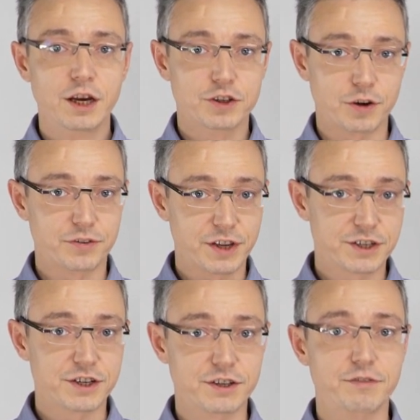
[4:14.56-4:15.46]
So
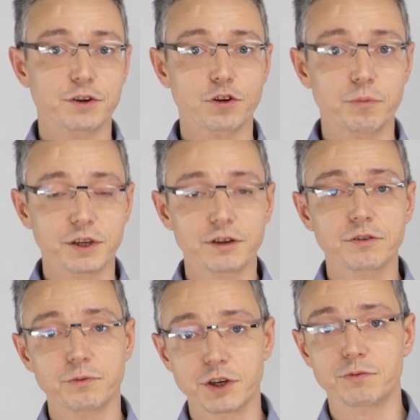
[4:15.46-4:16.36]
this is the phenomenon
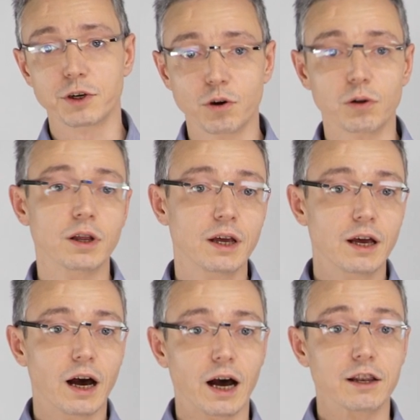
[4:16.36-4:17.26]
which we call
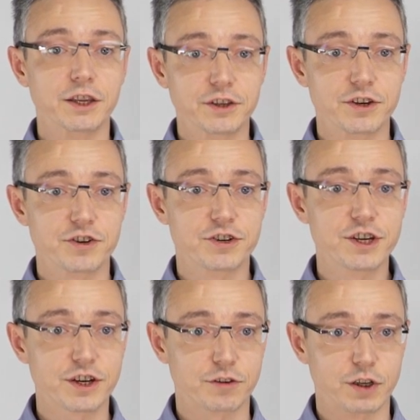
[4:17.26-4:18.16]
linkage
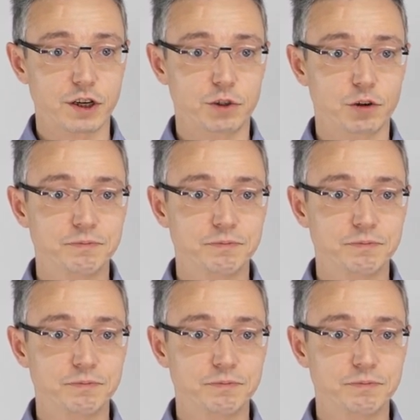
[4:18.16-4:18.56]
disequilibrium.